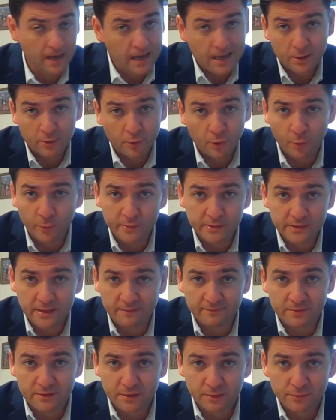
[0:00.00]
I don't always
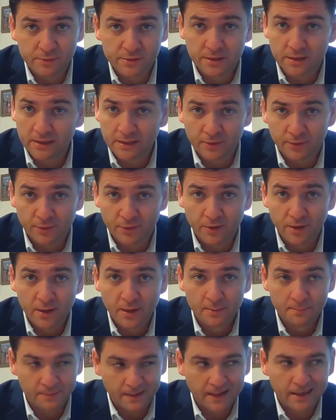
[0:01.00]
have a solution either,
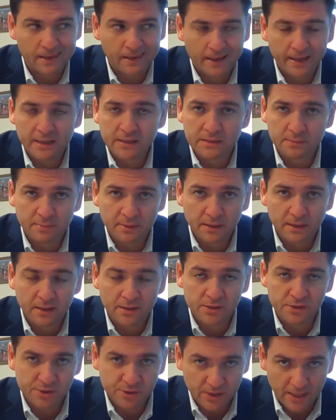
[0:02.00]
but I like to be
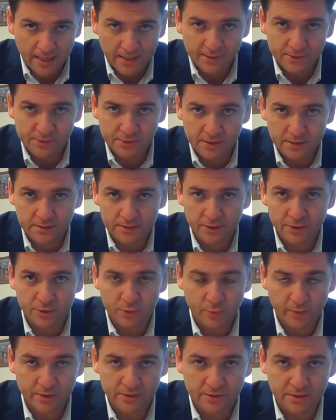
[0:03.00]
in challenging
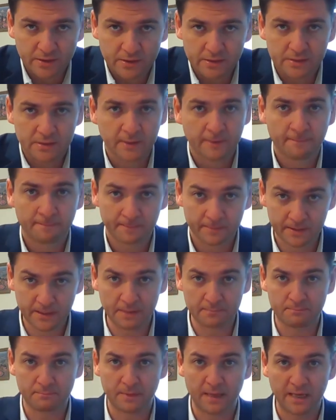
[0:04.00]
situations
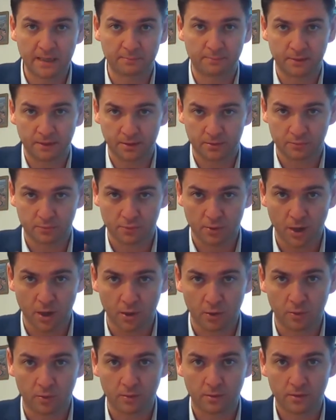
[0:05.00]
that make me
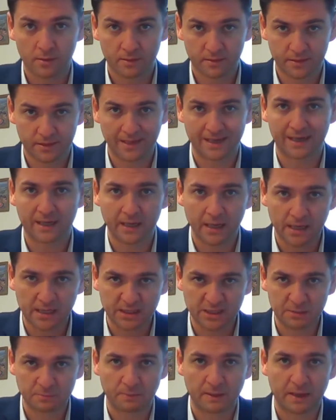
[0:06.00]
grow, think,
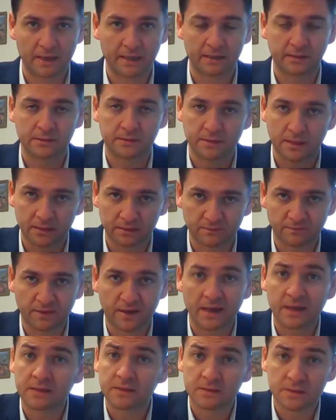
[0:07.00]
expand,
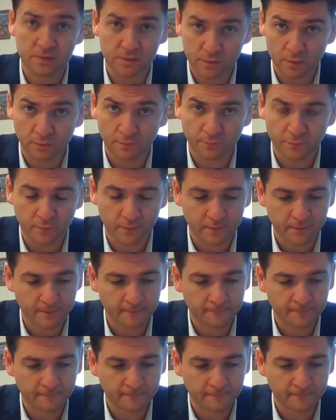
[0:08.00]
advance, and so forth.